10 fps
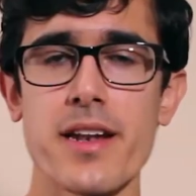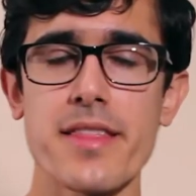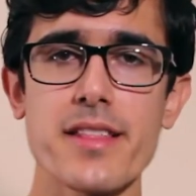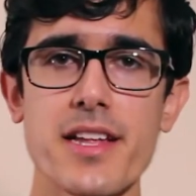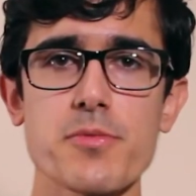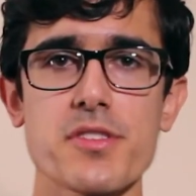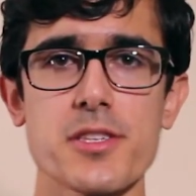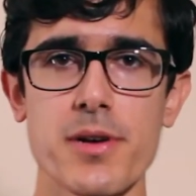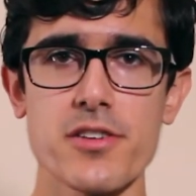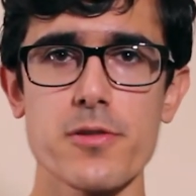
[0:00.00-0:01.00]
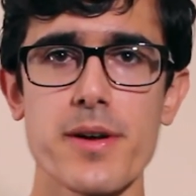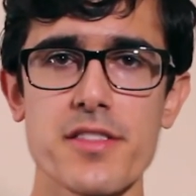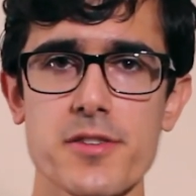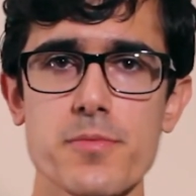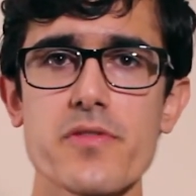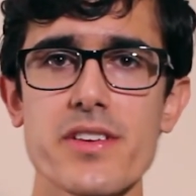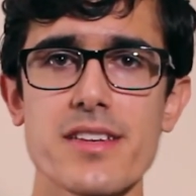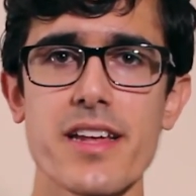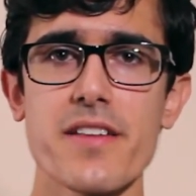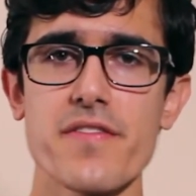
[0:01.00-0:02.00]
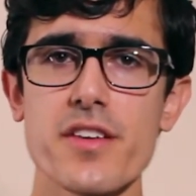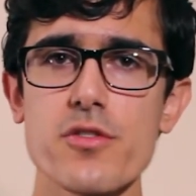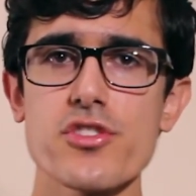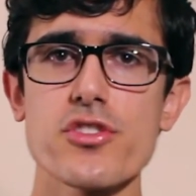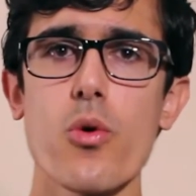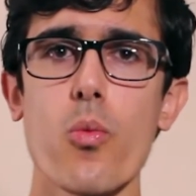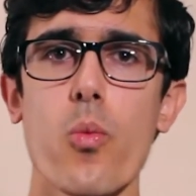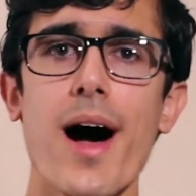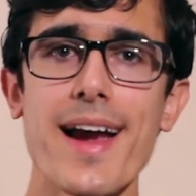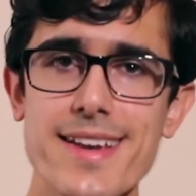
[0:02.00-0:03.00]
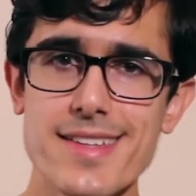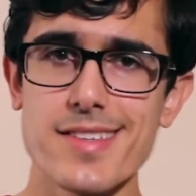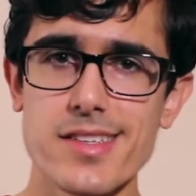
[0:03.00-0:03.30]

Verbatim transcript: and I think that's what's special about this movie is that it feels so wide in